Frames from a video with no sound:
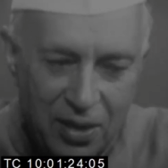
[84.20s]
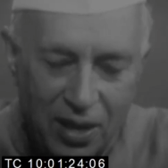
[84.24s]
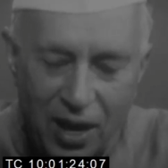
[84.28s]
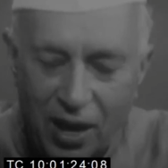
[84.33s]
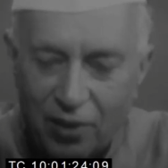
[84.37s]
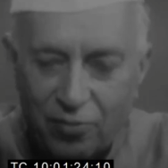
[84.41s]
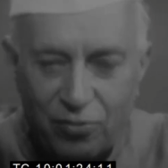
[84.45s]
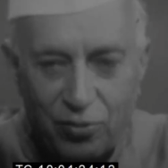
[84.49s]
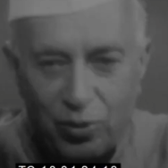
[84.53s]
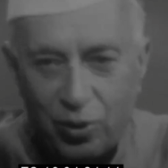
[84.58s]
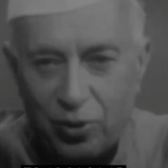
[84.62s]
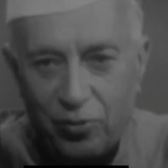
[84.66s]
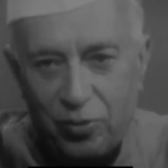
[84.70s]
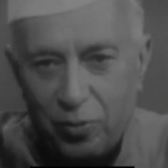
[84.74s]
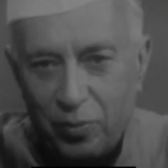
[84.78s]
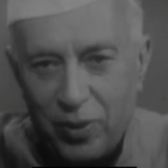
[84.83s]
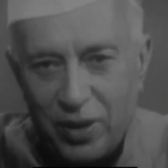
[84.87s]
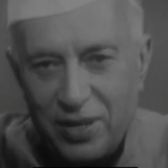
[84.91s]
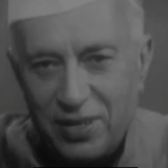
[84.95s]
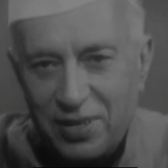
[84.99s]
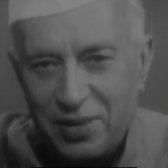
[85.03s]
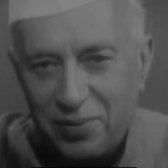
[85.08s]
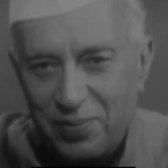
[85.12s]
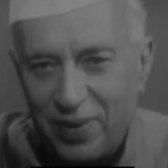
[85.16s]
I have no
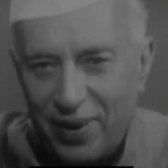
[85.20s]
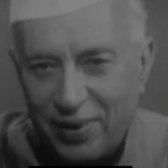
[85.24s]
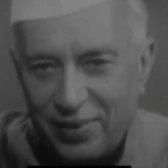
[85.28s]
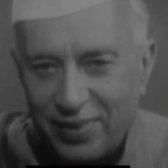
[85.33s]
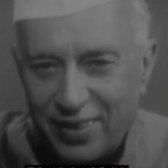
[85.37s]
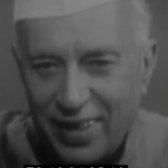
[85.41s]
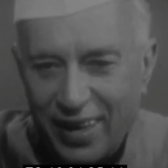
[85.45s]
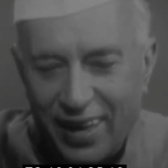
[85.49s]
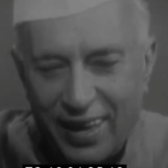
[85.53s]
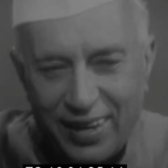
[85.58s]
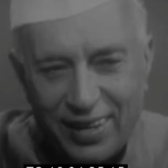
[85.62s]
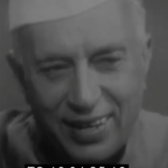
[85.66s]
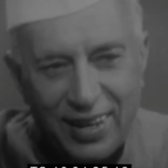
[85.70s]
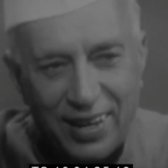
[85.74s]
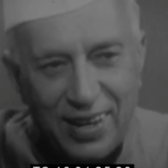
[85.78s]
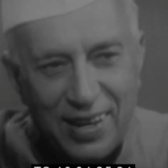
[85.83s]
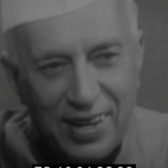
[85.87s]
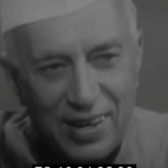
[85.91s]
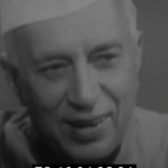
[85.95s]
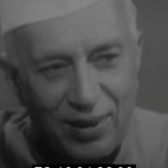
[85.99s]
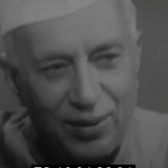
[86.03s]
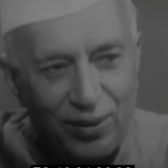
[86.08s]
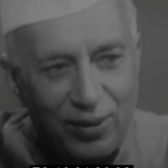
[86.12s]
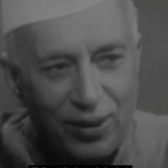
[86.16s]
information about that
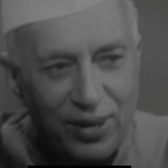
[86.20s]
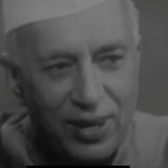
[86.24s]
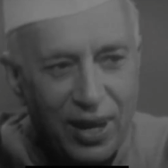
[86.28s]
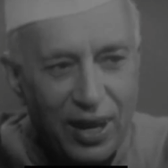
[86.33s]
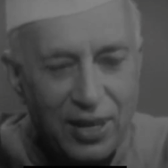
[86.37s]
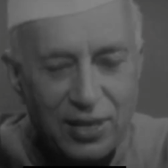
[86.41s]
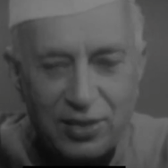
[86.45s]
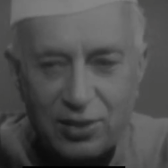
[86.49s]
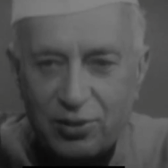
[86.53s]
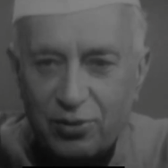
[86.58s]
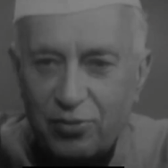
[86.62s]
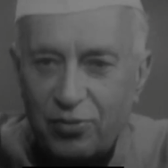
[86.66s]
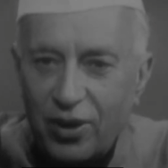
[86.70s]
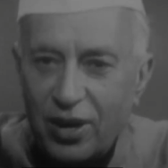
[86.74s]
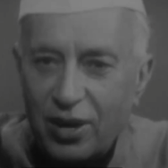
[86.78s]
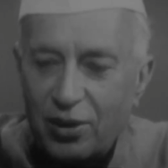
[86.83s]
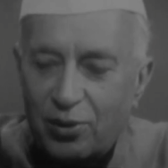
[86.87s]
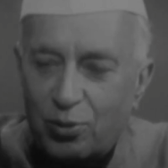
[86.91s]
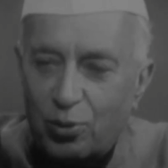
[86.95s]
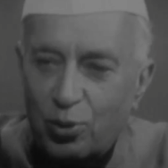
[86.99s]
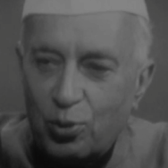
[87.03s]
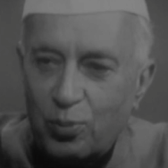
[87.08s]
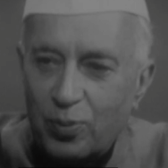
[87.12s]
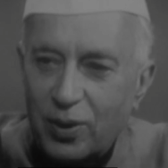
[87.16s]
all kinds of vague
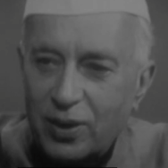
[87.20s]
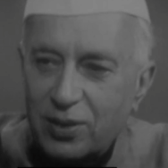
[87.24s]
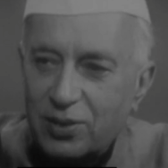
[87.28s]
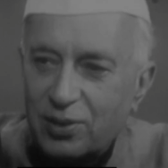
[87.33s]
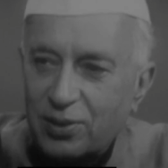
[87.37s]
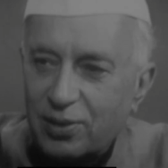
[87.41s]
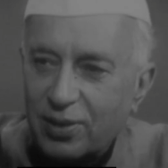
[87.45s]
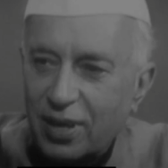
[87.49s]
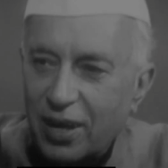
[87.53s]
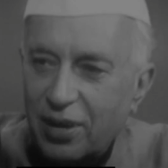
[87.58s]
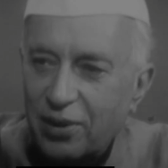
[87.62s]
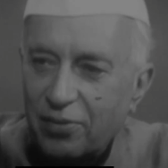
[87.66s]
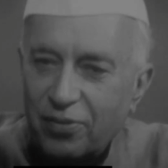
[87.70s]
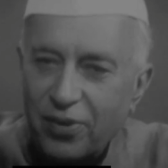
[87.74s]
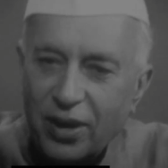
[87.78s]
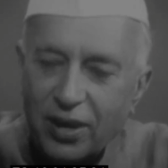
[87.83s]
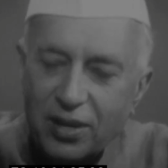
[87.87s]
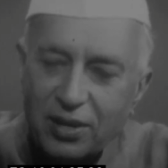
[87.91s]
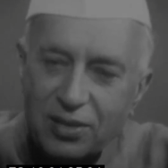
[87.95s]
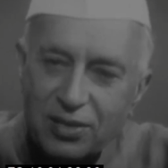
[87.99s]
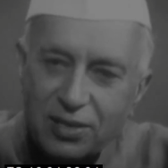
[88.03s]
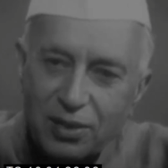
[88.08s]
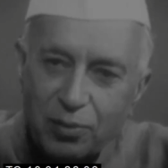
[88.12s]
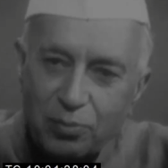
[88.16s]
rumors to that
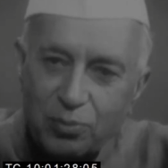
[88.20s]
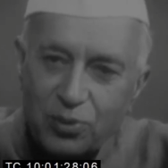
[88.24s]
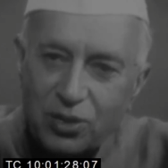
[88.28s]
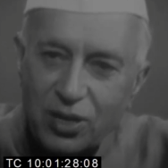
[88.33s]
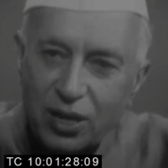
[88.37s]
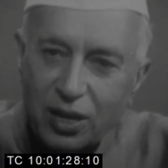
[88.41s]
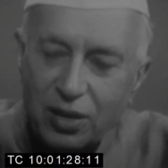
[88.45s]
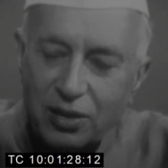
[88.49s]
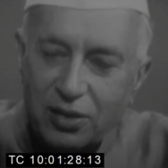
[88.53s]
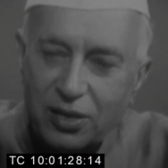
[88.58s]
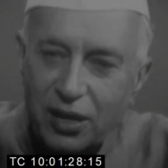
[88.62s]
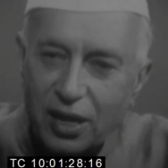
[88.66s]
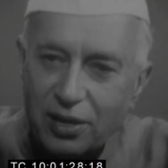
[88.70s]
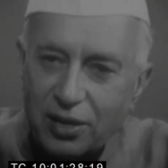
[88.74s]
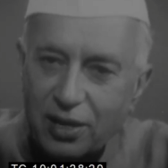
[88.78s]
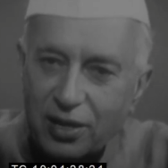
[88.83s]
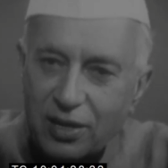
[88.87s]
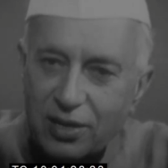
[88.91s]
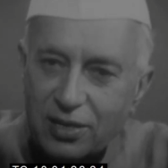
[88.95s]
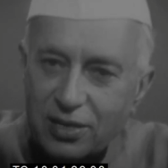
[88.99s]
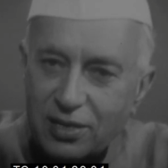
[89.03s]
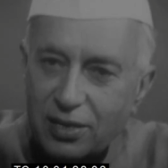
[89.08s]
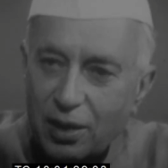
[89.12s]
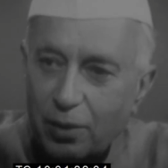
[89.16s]
effect. Some say in 10
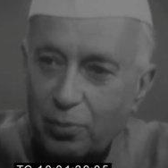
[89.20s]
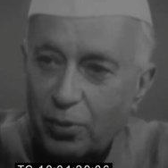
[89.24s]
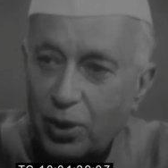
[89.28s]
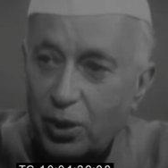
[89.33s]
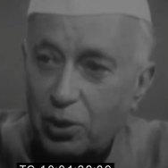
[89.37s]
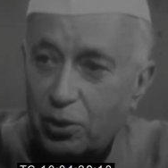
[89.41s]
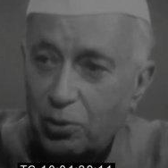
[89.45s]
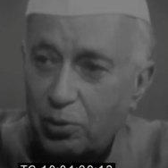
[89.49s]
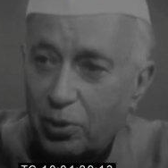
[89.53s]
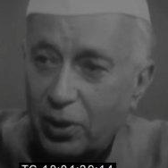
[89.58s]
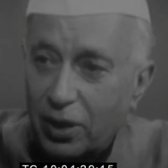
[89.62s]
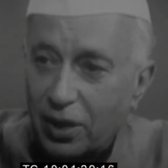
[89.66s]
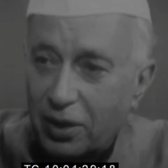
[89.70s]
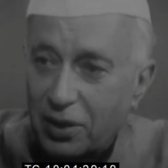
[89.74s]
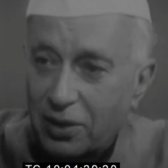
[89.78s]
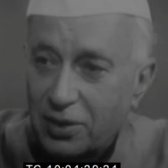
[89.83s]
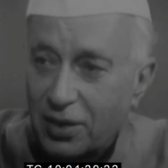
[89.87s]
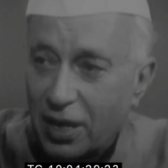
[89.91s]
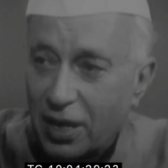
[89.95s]
years, some in 2 years,